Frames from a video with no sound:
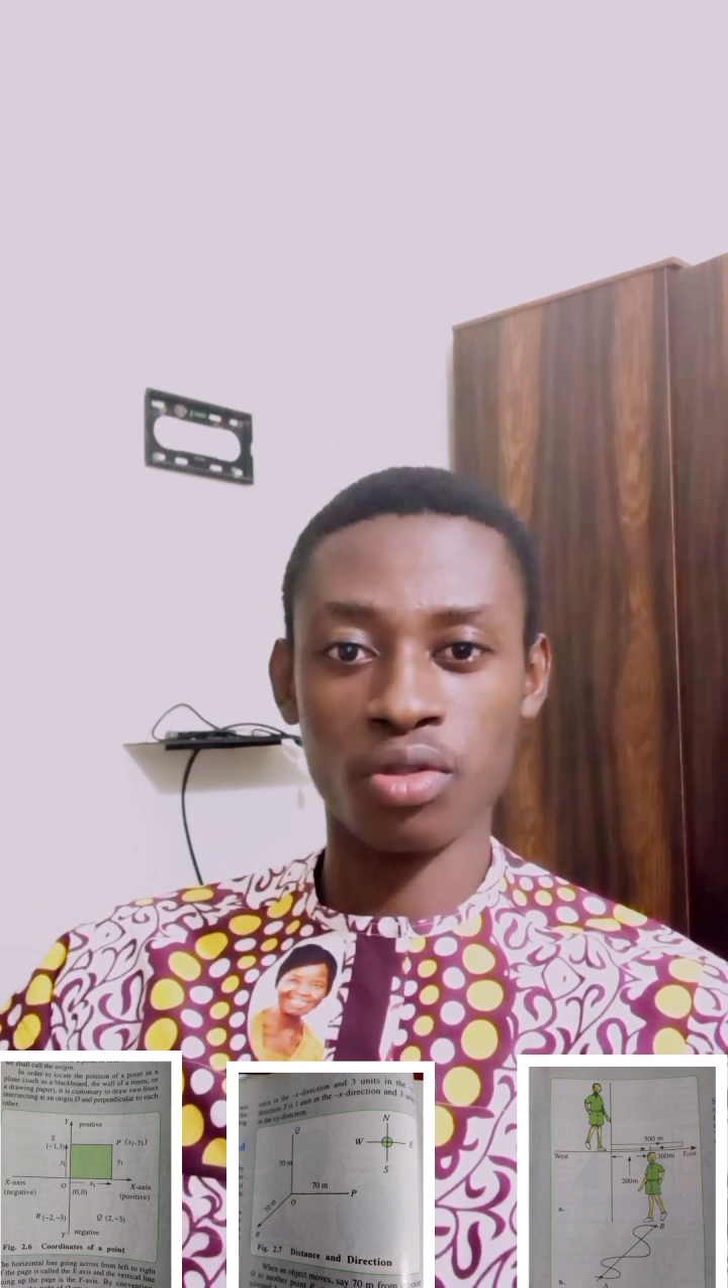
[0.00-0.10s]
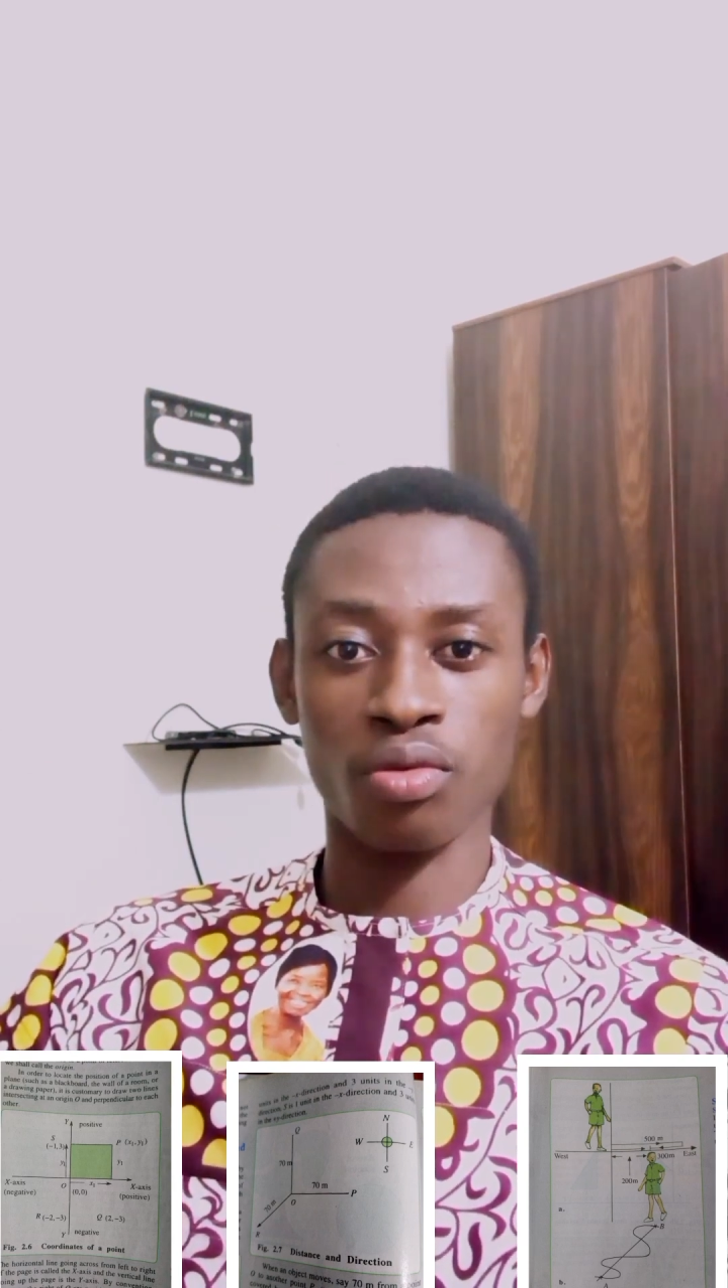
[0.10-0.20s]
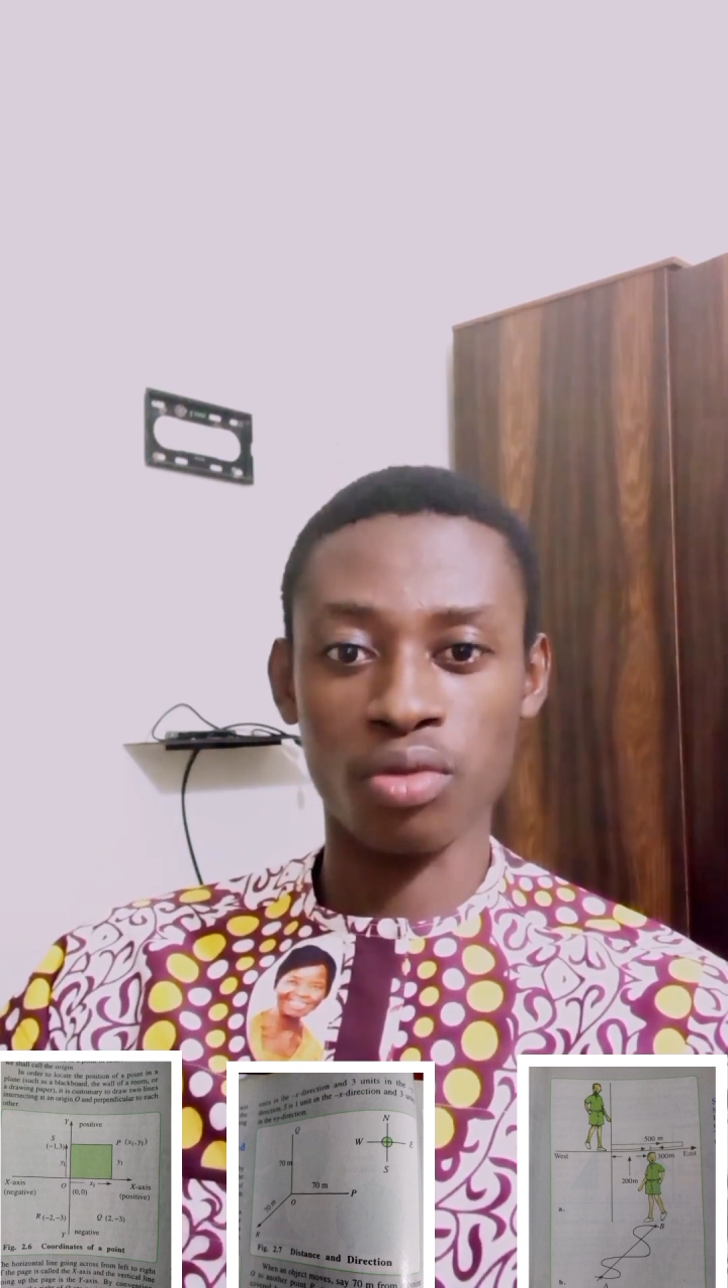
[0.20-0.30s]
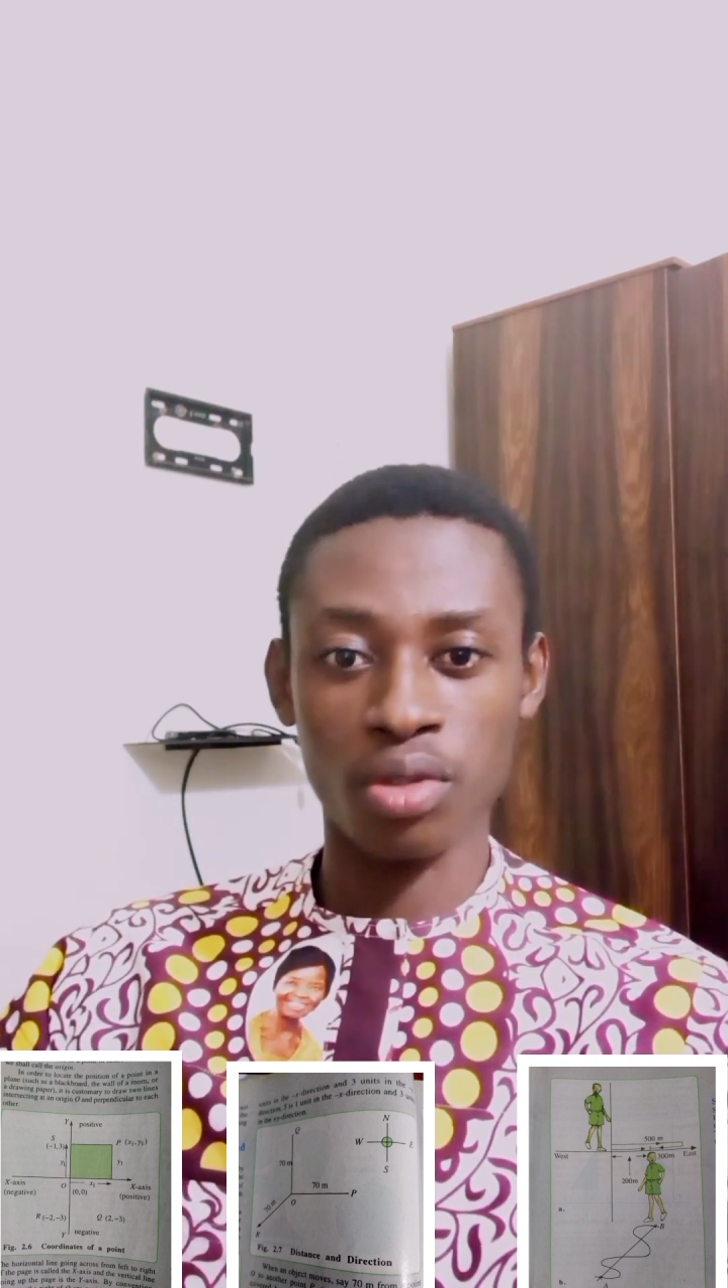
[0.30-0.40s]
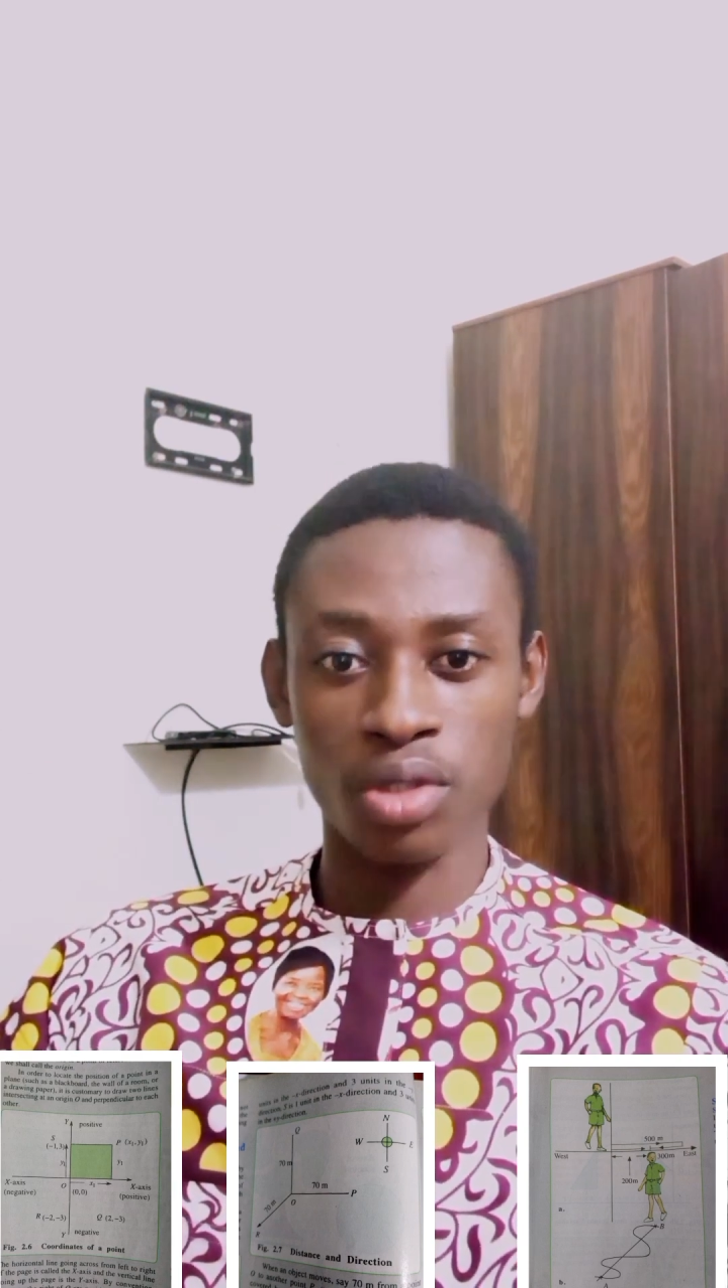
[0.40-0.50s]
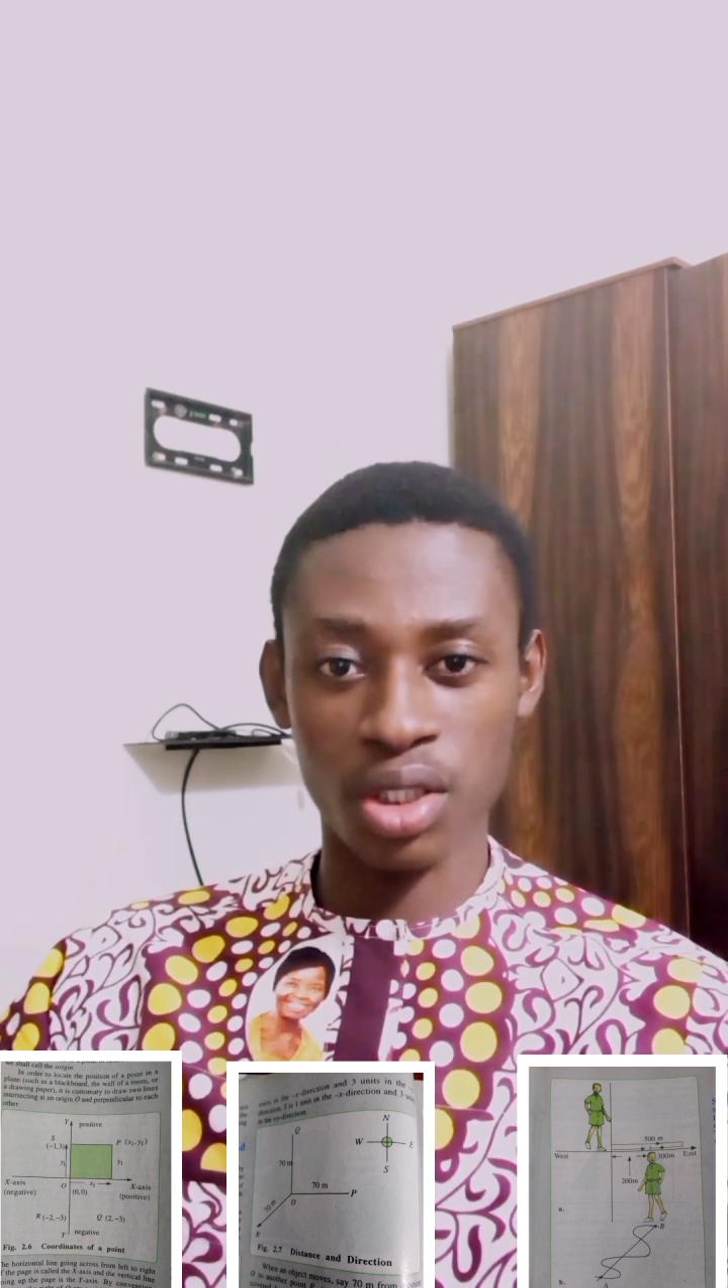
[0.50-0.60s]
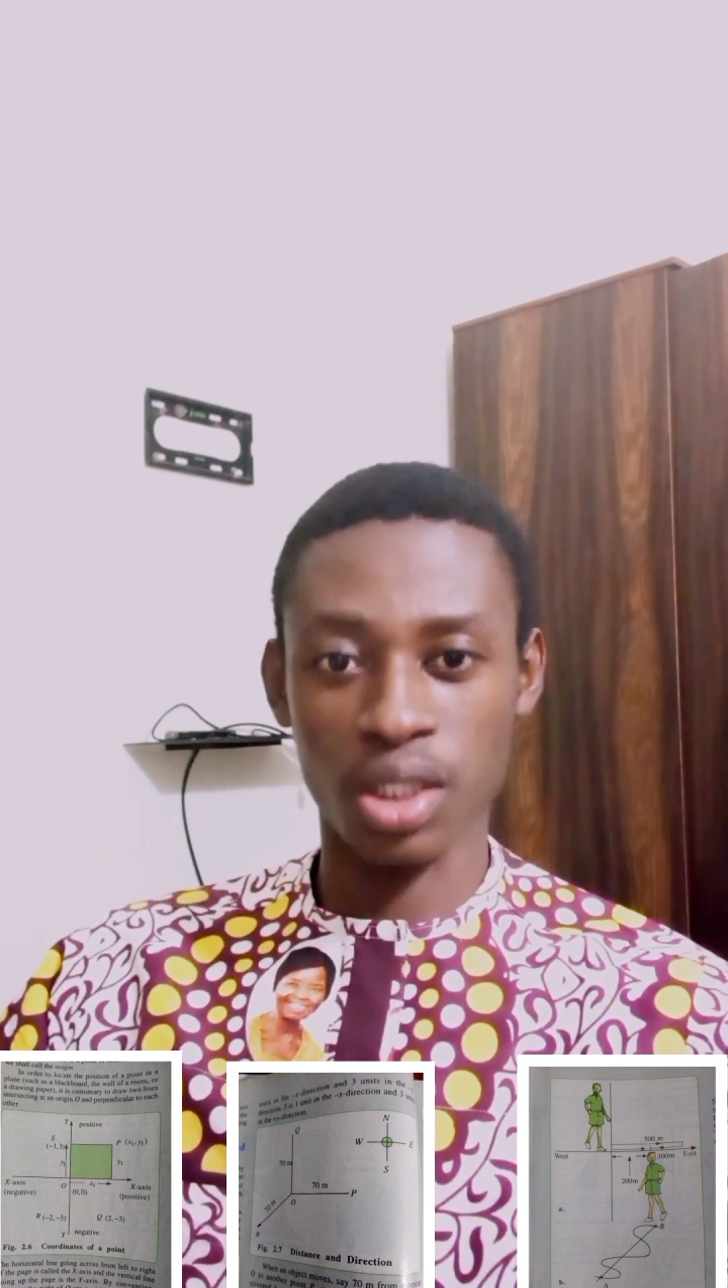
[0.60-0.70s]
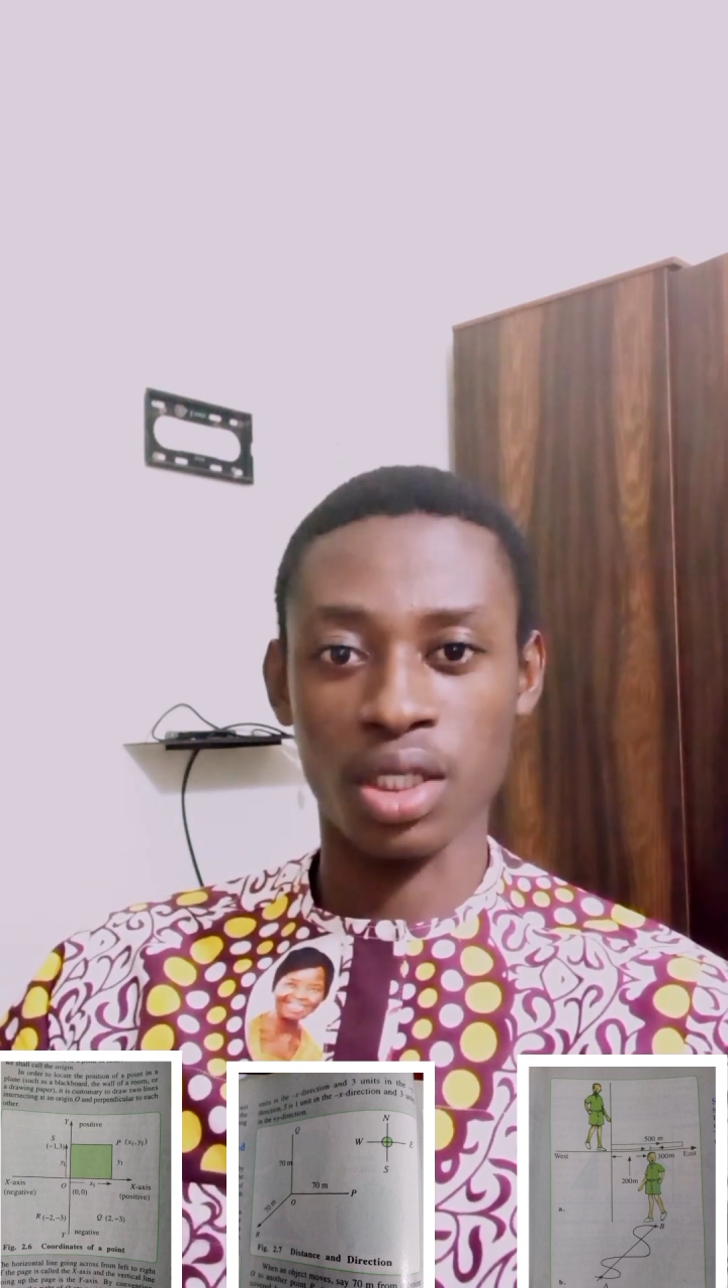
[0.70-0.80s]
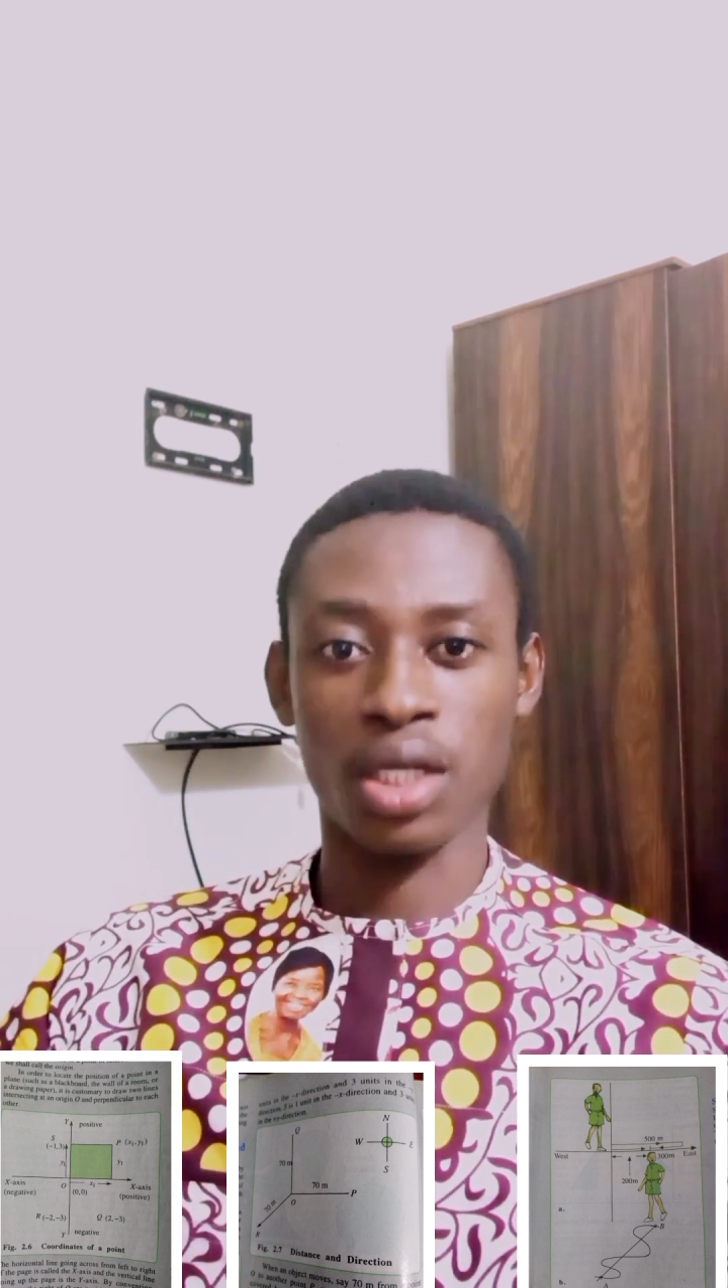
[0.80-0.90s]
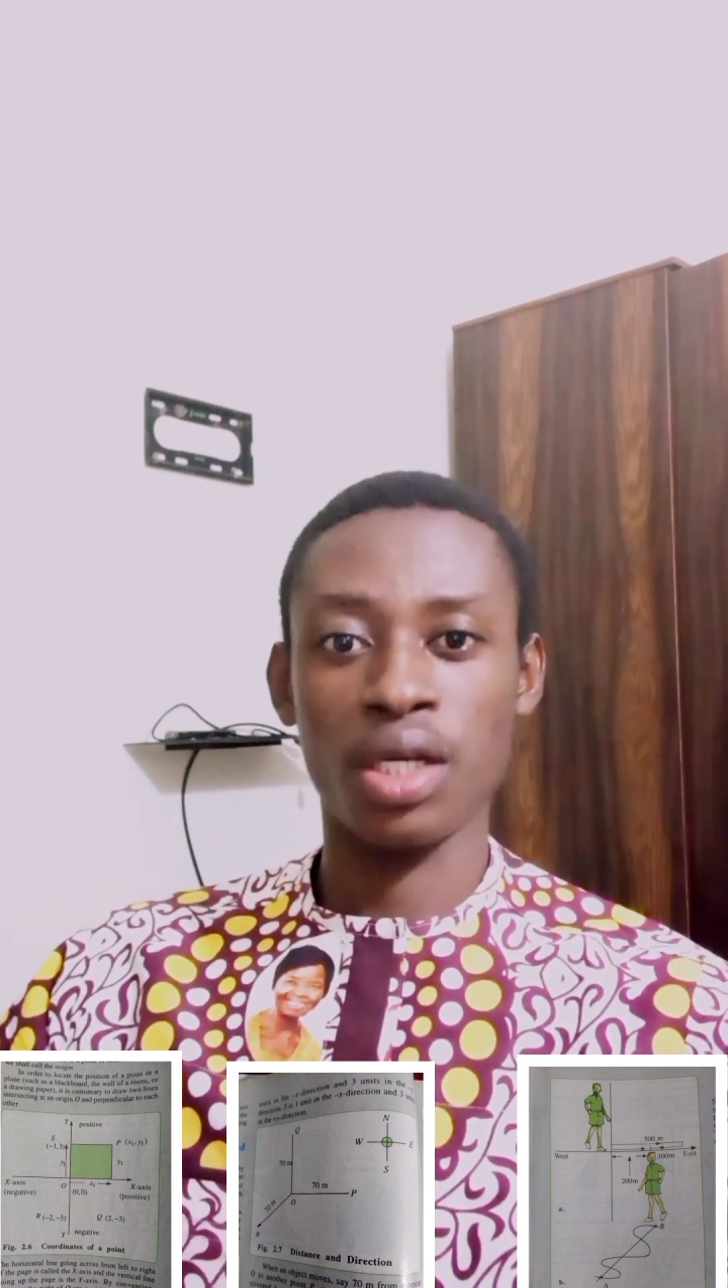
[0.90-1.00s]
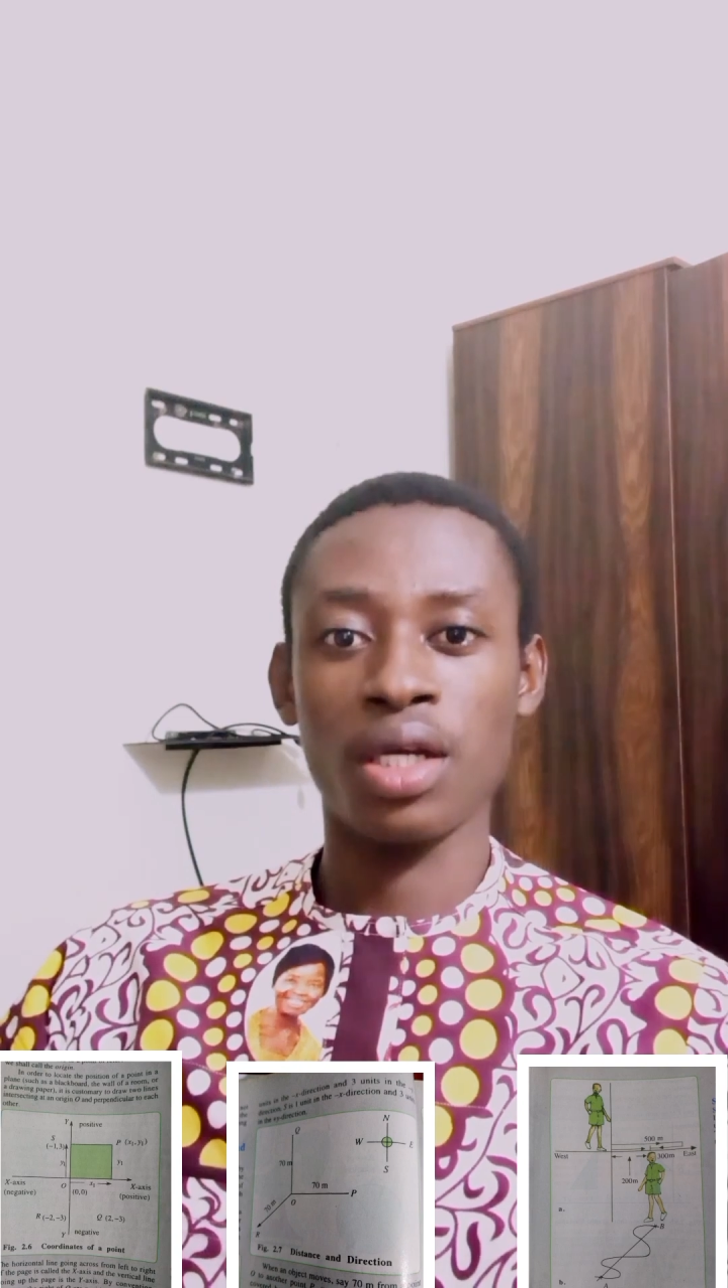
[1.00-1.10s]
to see.